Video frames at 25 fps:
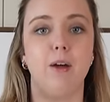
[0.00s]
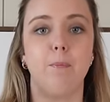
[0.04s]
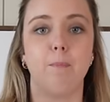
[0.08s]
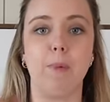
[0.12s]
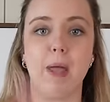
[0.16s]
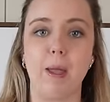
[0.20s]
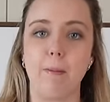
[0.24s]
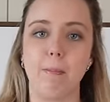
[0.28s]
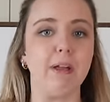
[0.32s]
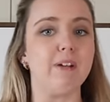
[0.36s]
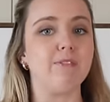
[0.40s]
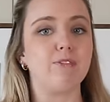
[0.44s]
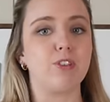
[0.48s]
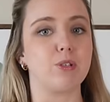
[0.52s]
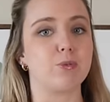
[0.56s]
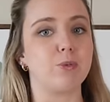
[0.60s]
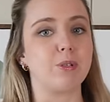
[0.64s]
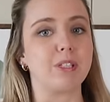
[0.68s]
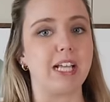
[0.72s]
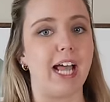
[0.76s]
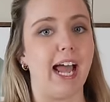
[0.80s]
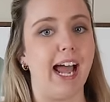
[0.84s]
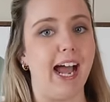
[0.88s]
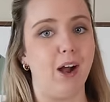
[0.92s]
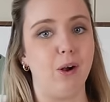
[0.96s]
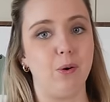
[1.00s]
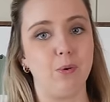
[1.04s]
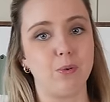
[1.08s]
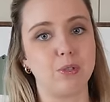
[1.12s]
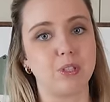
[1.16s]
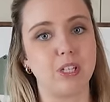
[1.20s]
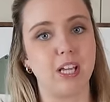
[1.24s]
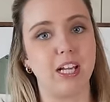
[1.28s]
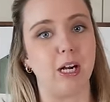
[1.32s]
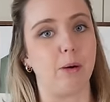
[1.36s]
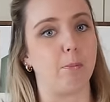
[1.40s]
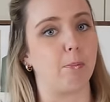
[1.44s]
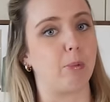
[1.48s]
maybe if this was a
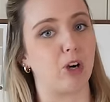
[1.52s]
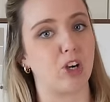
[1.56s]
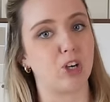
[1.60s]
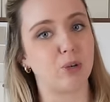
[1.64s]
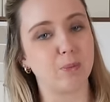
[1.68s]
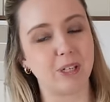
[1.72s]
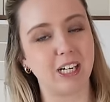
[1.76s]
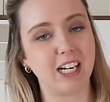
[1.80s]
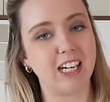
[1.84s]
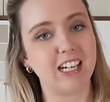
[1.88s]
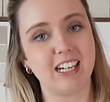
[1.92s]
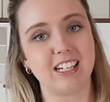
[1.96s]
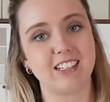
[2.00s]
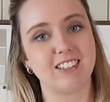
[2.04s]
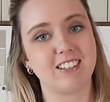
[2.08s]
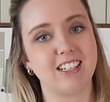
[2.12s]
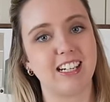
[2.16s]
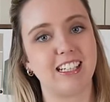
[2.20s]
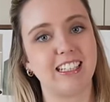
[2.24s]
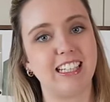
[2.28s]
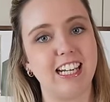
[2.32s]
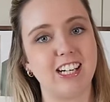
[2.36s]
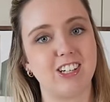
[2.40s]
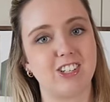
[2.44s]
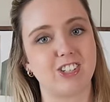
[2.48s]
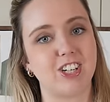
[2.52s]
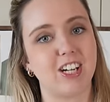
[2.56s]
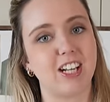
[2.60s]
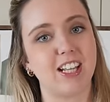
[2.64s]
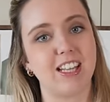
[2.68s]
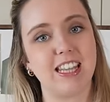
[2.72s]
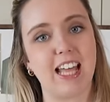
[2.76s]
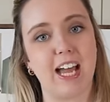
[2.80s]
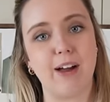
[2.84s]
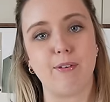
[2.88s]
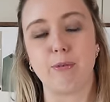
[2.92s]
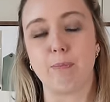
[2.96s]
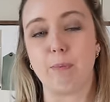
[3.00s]
house and a permanent
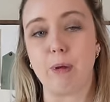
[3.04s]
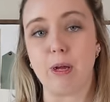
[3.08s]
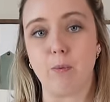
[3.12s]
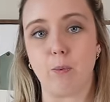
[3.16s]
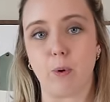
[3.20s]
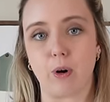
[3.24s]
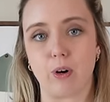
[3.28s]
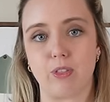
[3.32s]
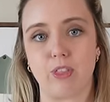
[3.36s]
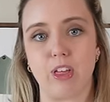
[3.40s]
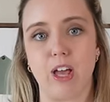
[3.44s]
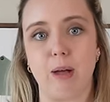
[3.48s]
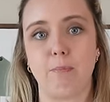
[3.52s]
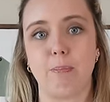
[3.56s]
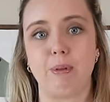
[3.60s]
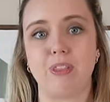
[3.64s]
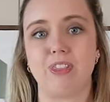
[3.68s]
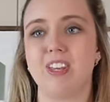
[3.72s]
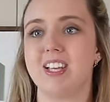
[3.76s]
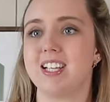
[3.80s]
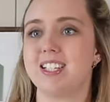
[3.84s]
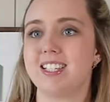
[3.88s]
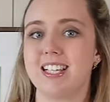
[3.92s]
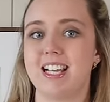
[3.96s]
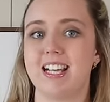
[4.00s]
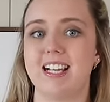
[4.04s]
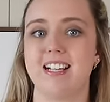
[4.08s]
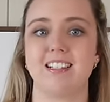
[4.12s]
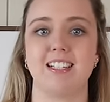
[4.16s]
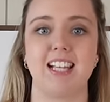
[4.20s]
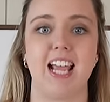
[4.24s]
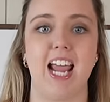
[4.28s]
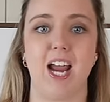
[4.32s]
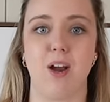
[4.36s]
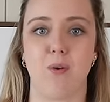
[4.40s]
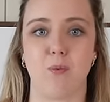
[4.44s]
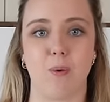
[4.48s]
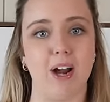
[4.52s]
installation, that would be worth it, but this is
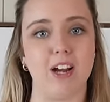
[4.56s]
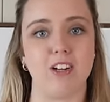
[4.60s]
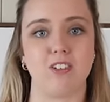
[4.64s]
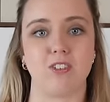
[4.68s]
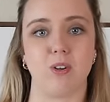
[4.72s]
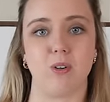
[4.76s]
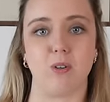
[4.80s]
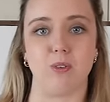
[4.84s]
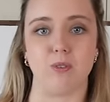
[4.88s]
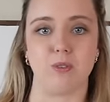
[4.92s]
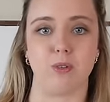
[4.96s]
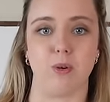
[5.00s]
a rental.